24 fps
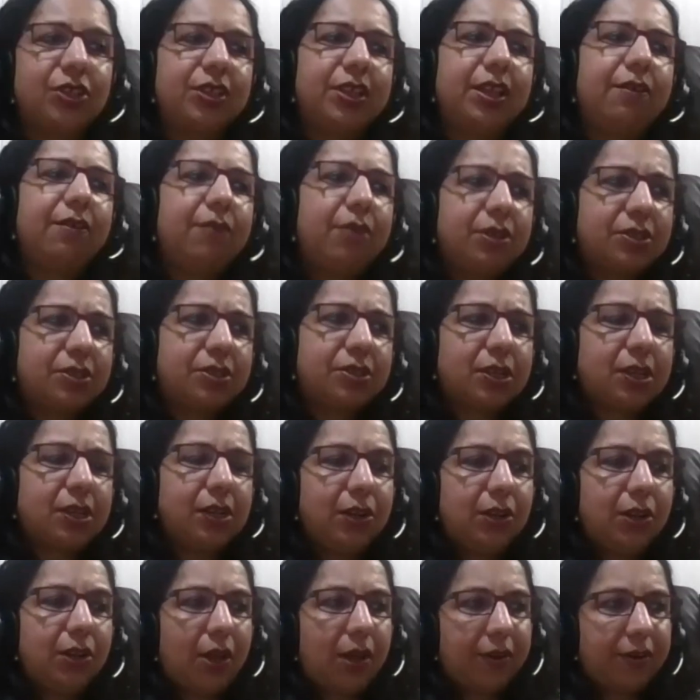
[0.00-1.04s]
there was a
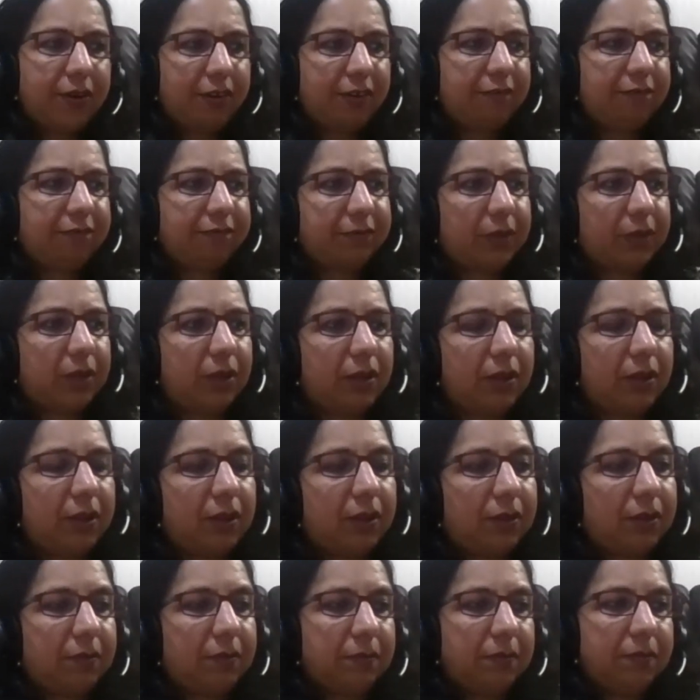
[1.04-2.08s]
lot of
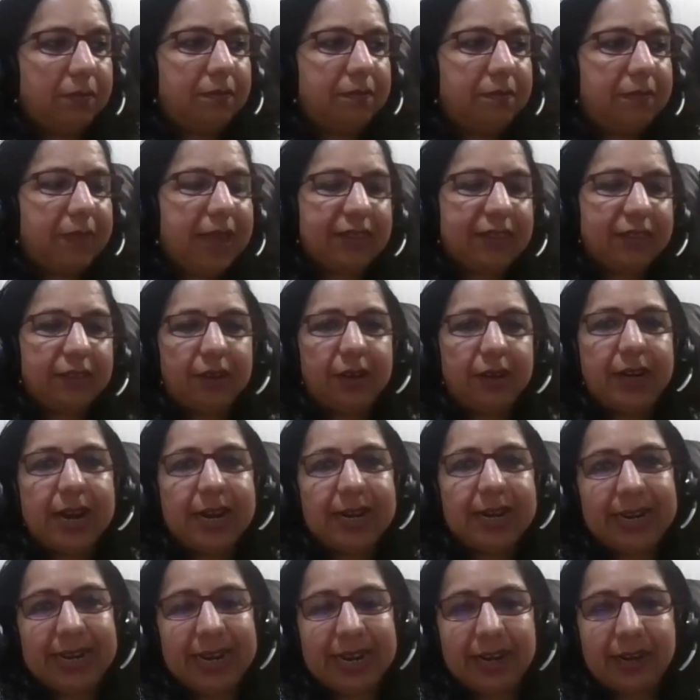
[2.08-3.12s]
method
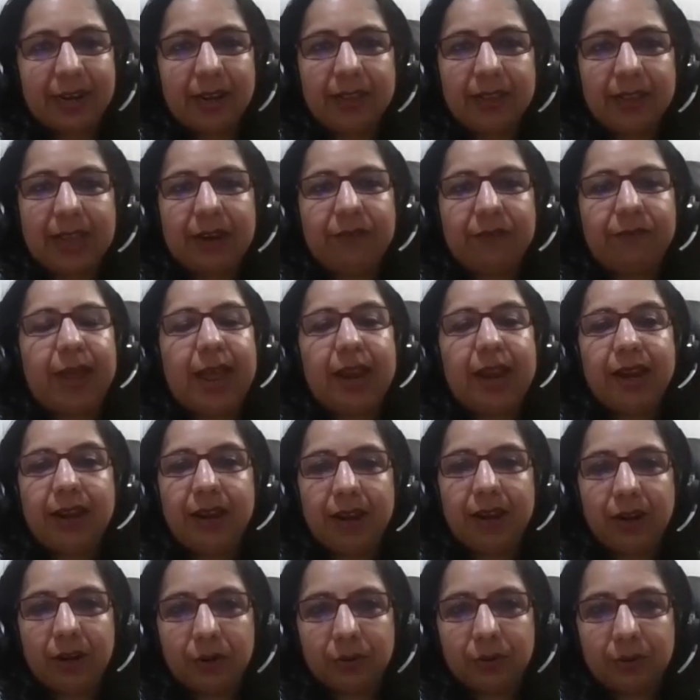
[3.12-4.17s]
and data that went
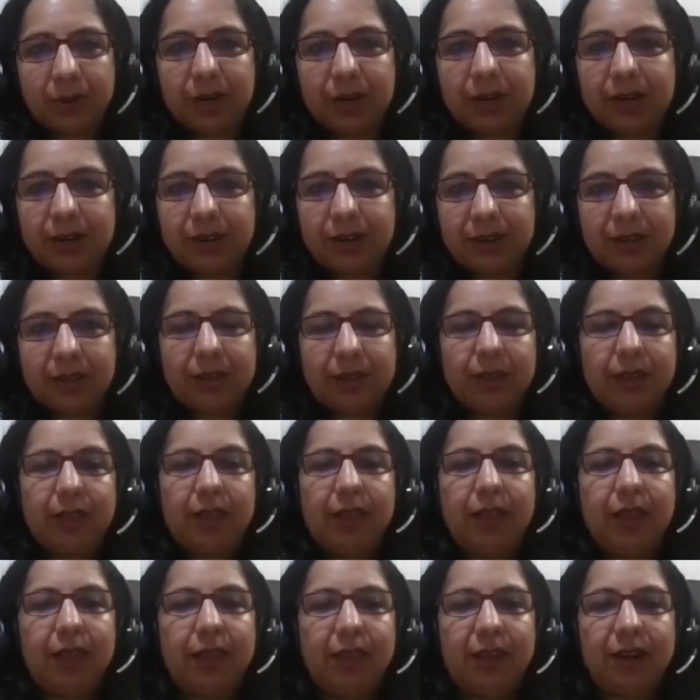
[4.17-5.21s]
into it.
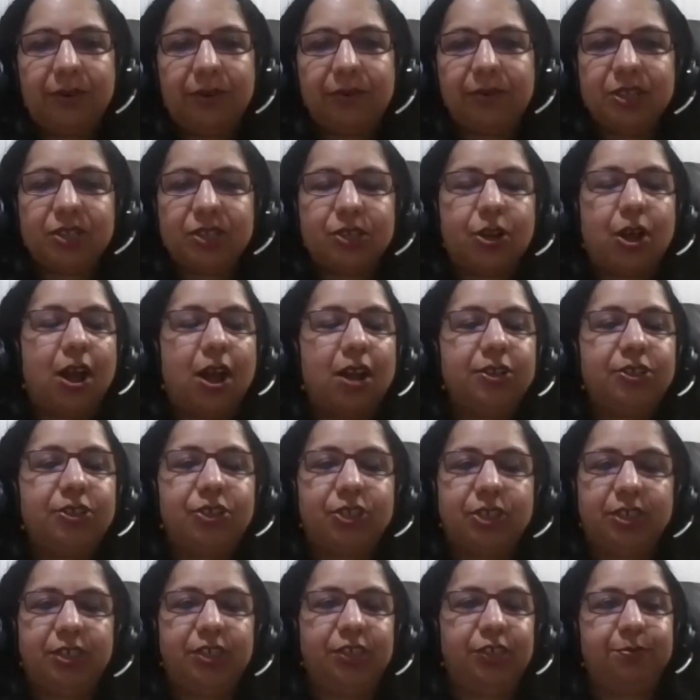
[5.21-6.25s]
It was not
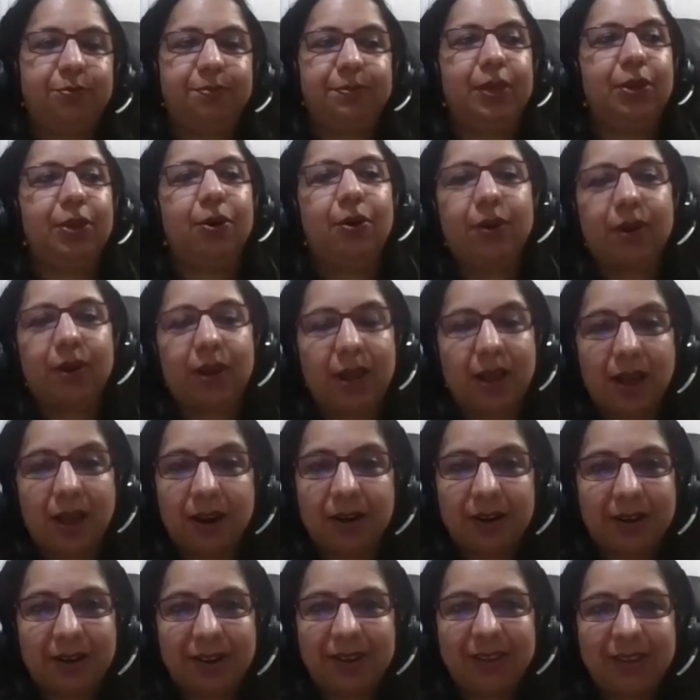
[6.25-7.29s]
just pure
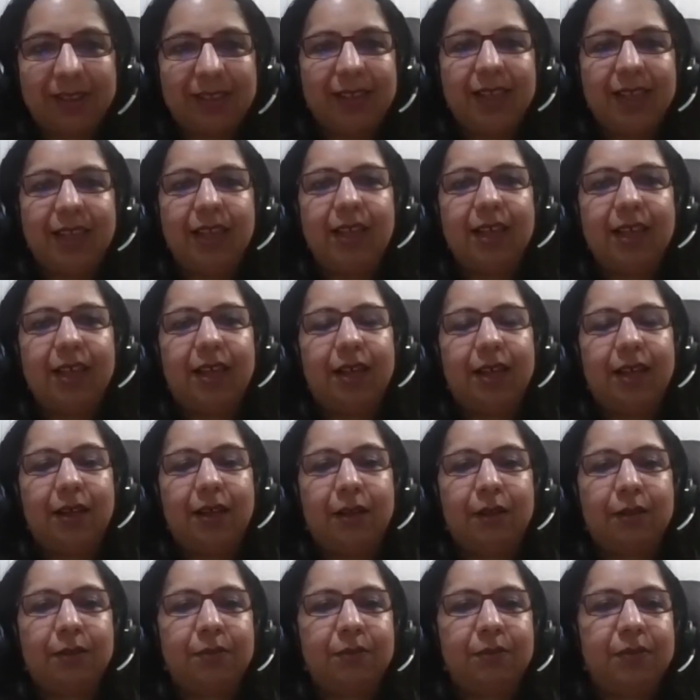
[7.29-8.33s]
gut.
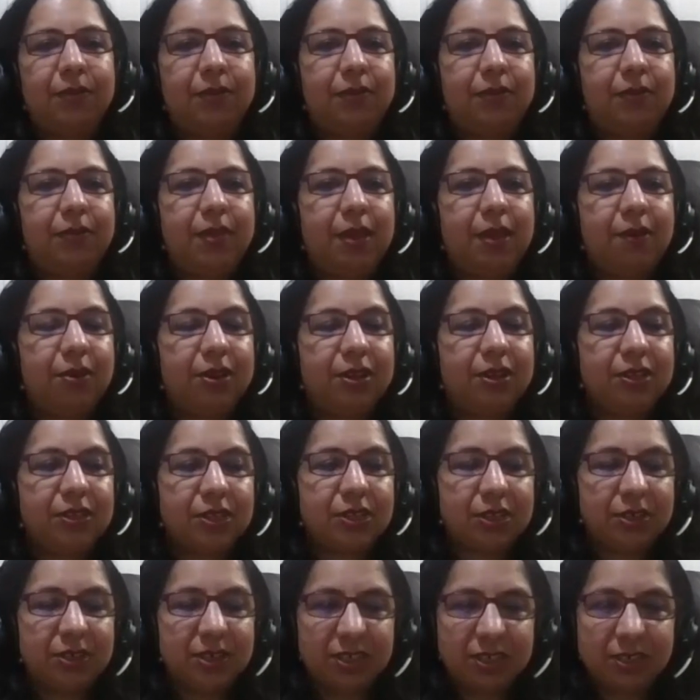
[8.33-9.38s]
Uh, there was
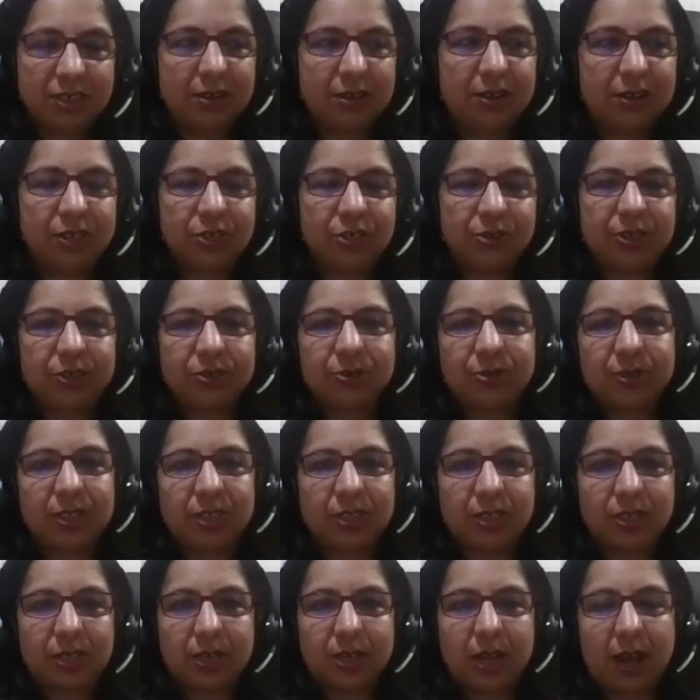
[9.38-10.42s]
a research which was
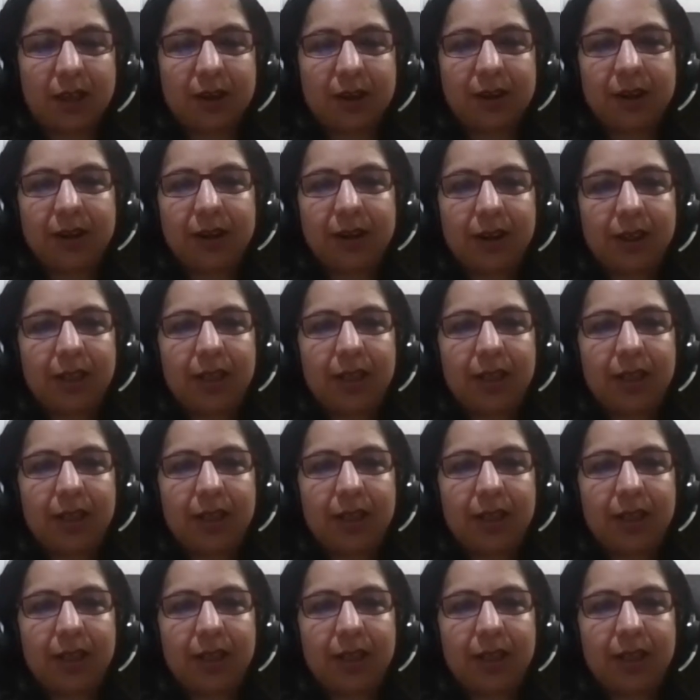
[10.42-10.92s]
done.